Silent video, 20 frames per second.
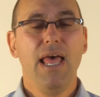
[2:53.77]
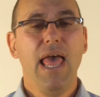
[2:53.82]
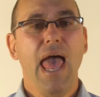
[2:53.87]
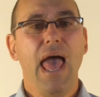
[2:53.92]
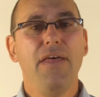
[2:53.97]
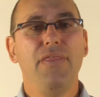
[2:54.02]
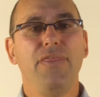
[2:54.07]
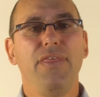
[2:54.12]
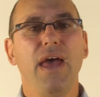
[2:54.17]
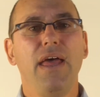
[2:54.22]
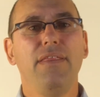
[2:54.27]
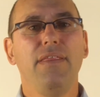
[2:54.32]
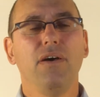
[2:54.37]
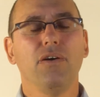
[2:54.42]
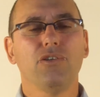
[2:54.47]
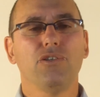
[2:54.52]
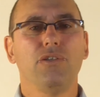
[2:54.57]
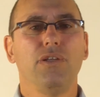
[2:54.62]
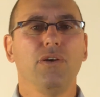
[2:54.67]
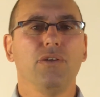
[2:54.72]
And then
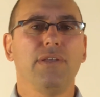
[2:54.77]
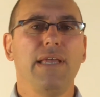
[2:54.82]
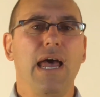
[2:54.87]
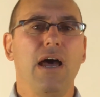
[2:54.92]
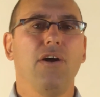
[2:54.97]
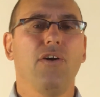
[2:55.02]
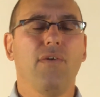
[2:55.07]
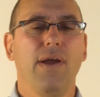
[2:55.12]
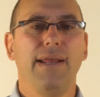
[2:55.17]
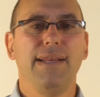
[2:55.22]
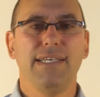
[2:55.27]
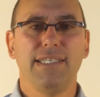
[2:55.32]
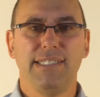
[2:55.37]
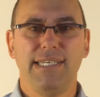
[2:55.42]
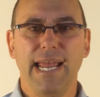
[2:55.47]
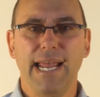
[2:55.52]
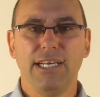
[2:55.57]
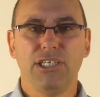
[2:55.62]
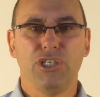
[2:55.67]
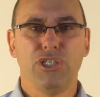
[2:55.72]
they'll, they'll downgrade to
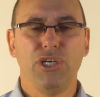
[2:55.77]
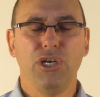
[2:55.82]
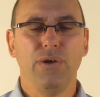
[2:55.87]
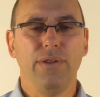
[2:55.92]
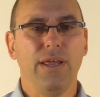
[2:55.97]
stage two.